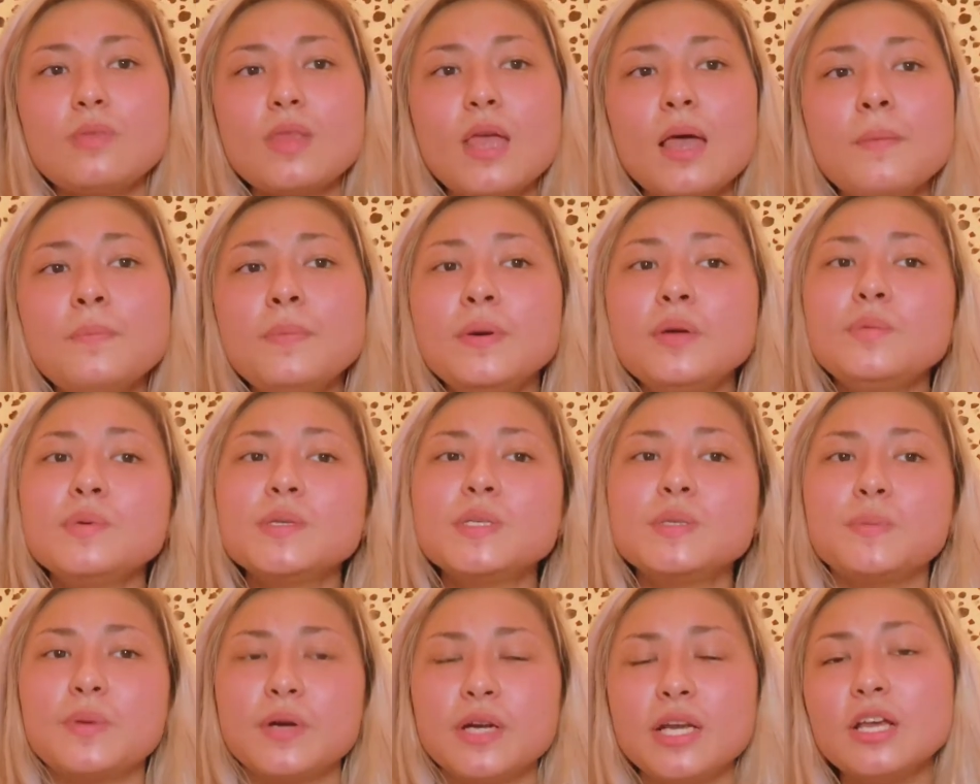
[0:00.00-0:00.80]
But it was
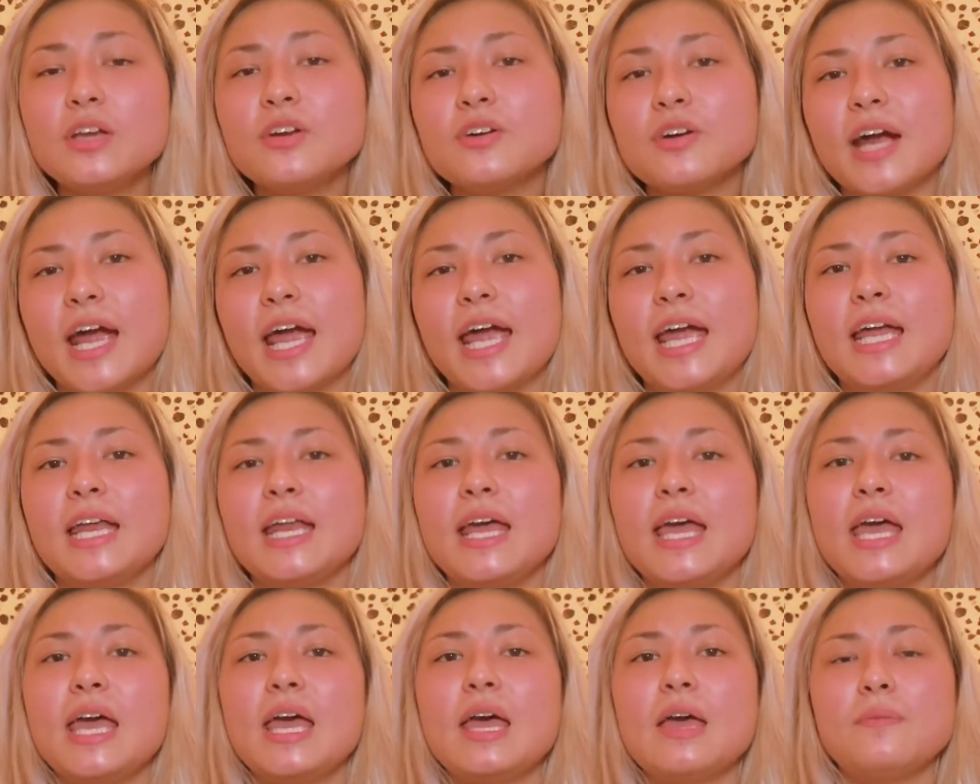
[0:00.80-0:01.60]
pretty great
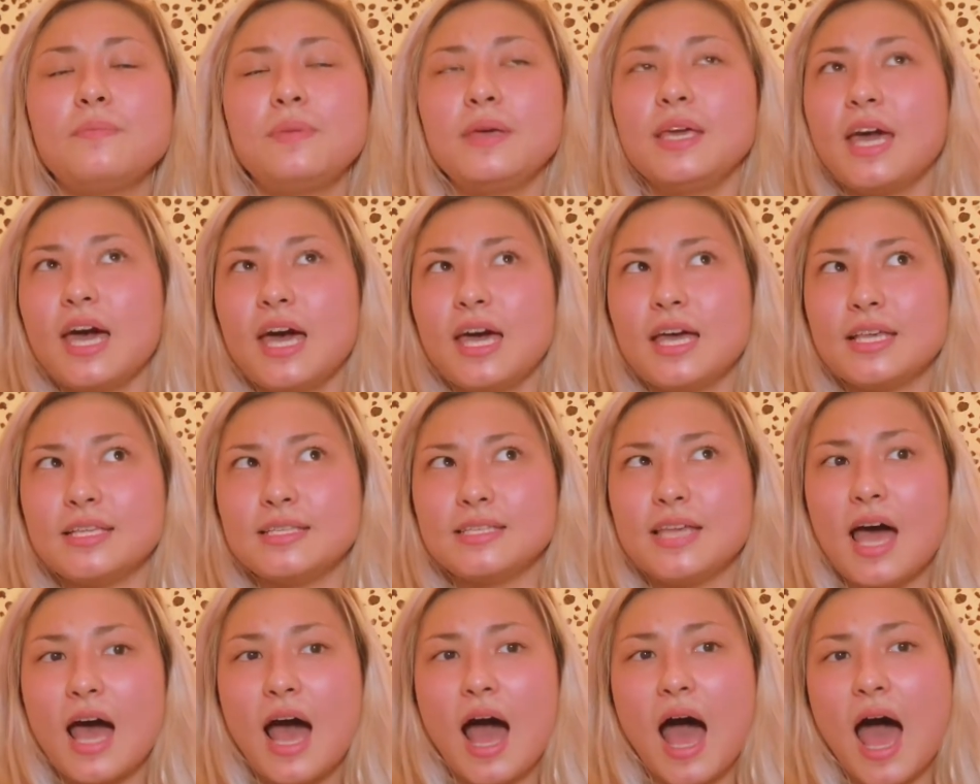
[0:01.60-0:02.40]
because
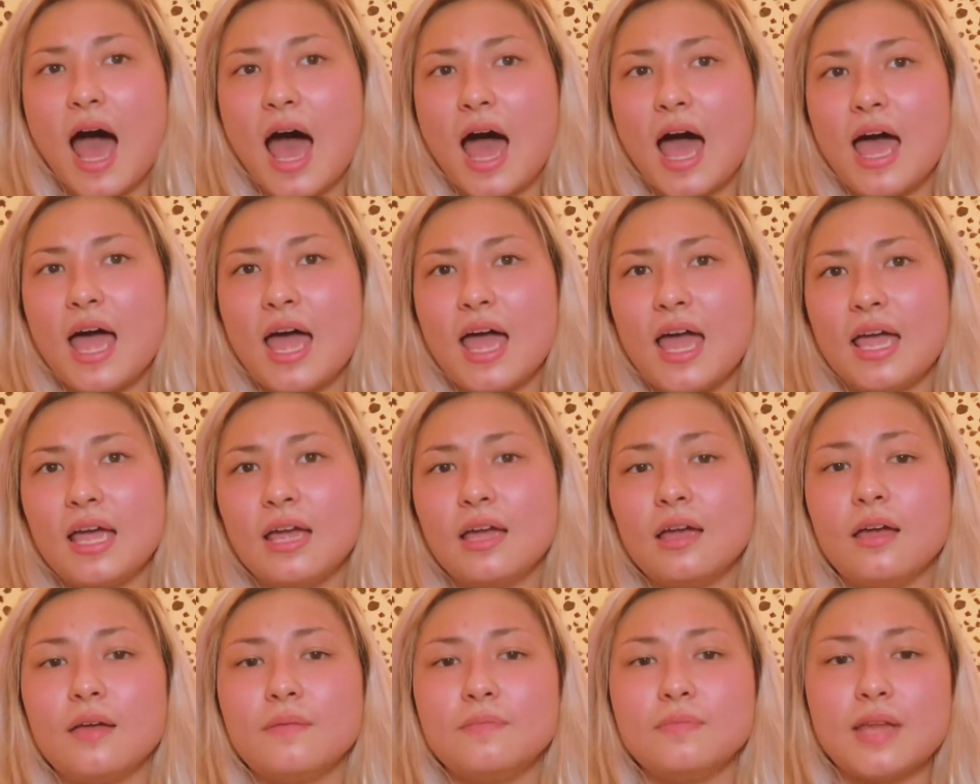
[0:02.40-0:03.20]
I
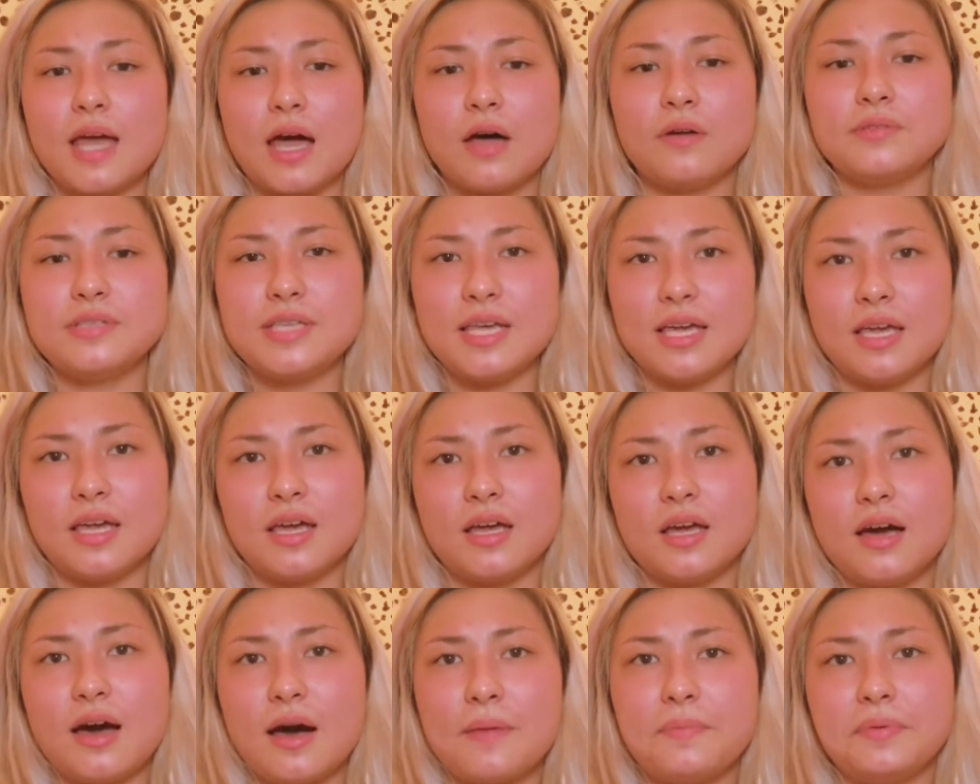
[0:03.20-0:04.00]
am now taking
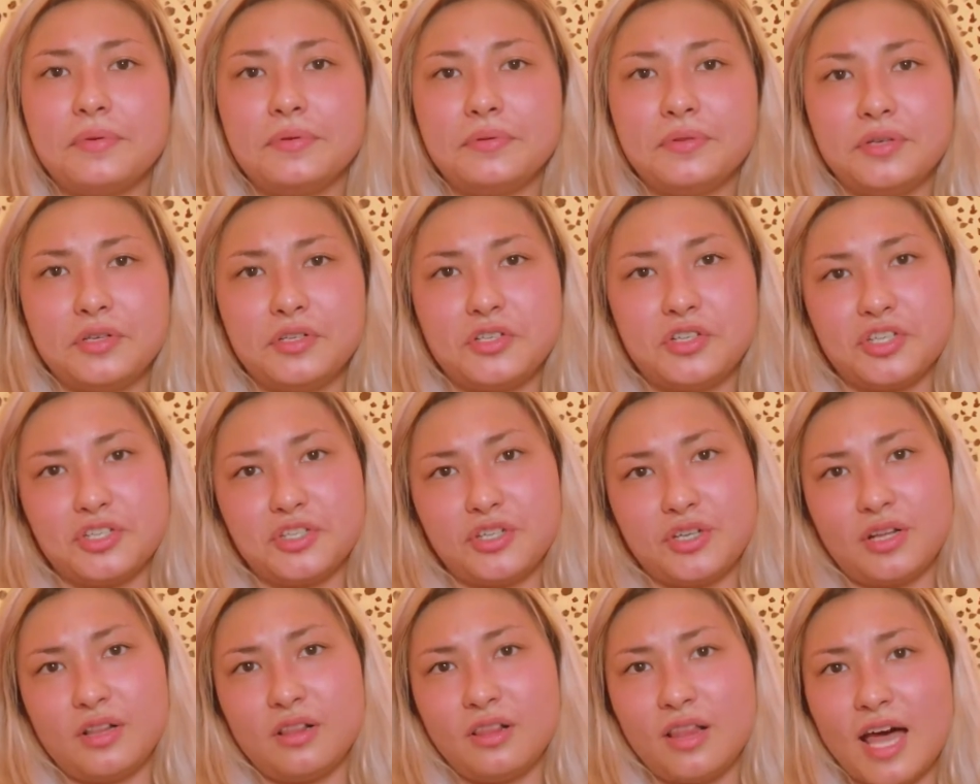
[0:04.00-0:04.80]
a couple
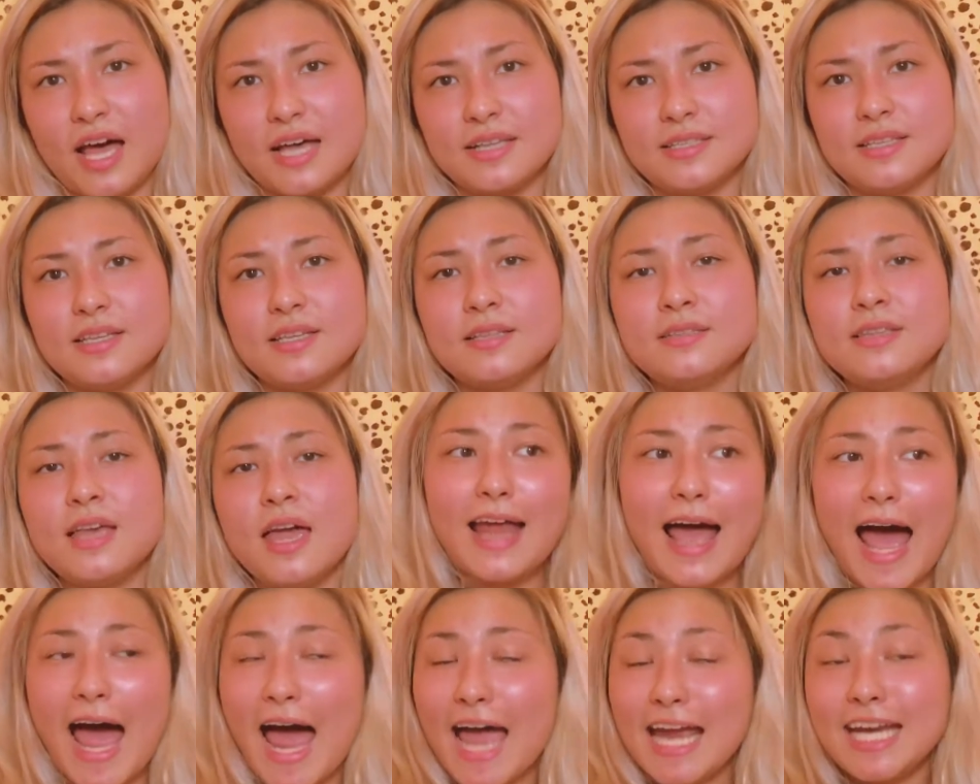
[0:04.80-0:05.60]
nutrition classes.
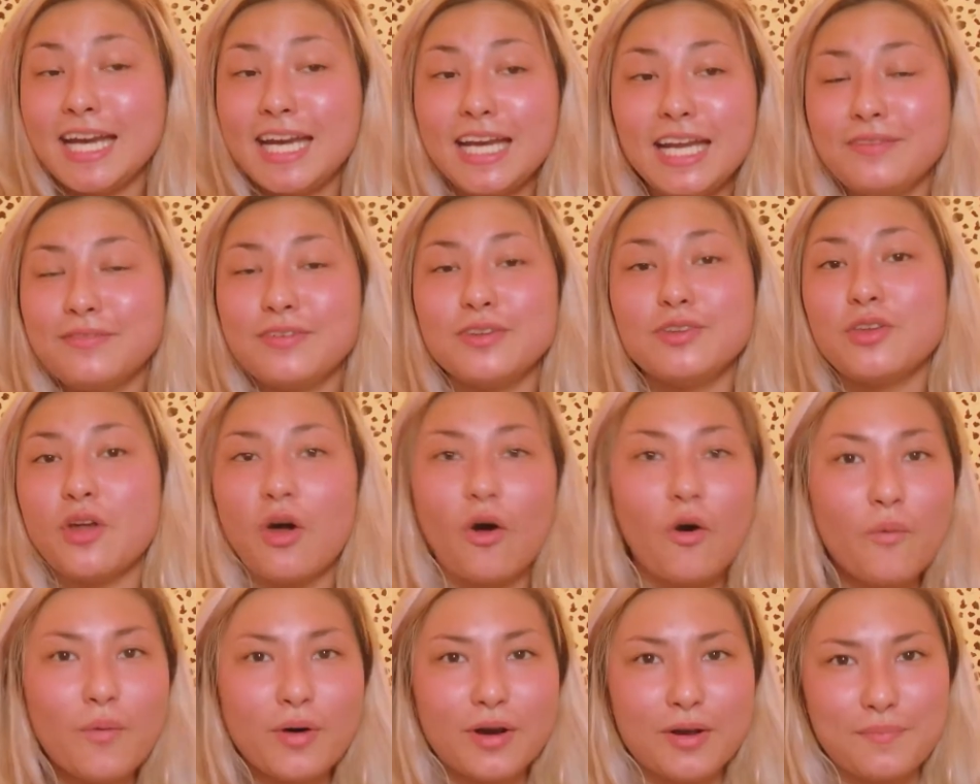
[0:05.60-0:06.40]
I didn't even know
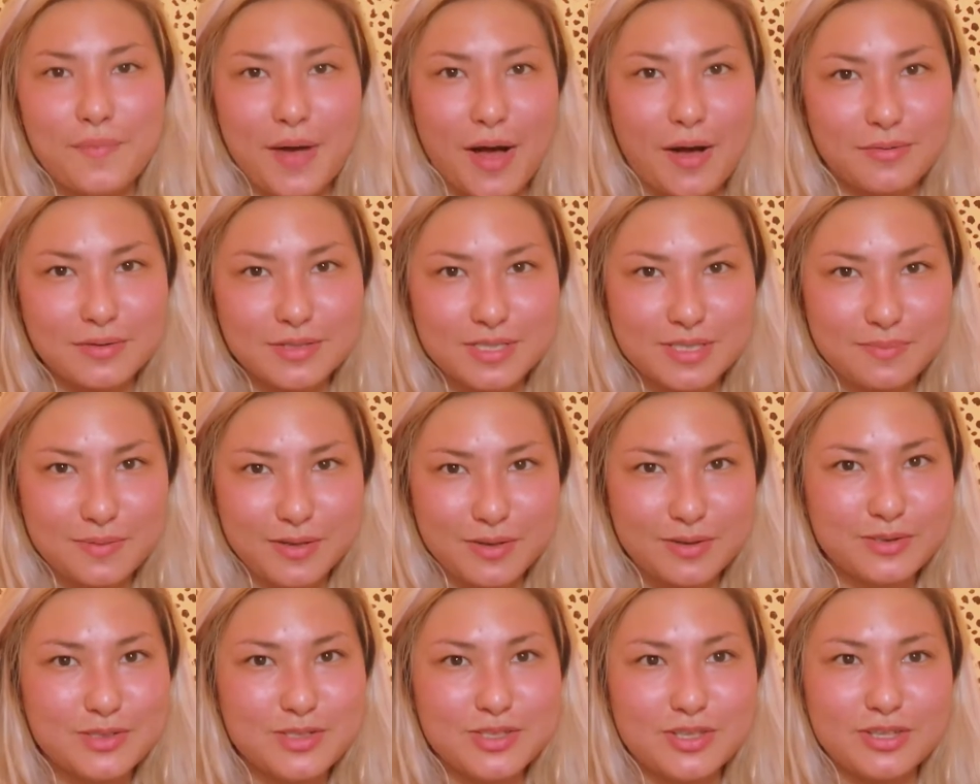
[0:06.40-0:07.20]
what a balanced
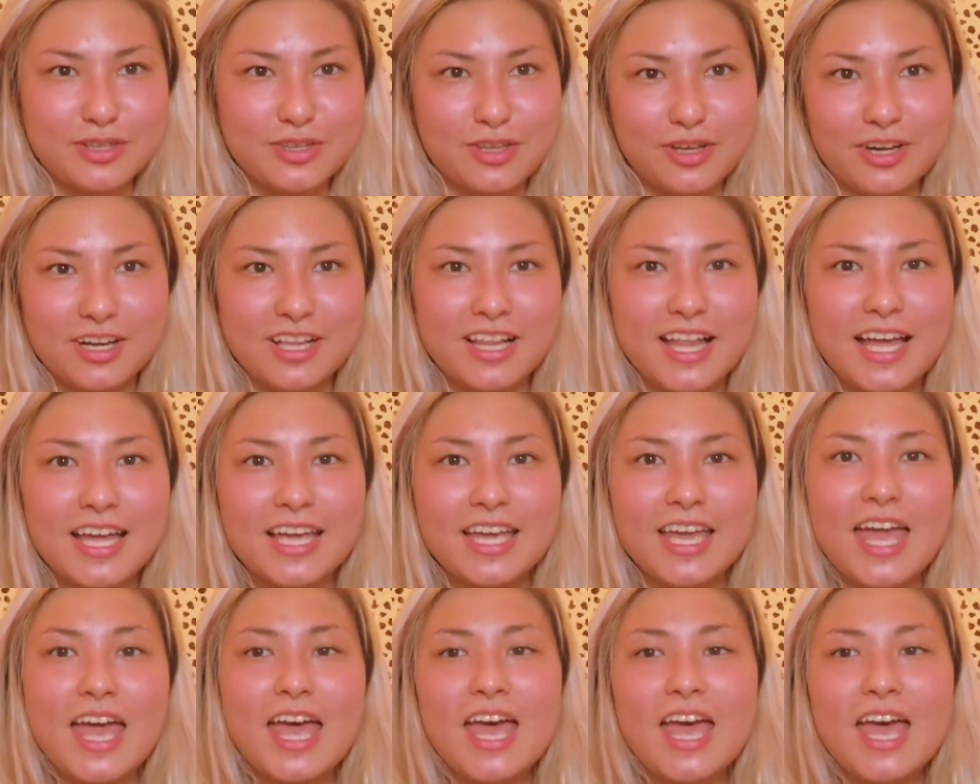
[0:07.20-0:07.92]
meal should look like.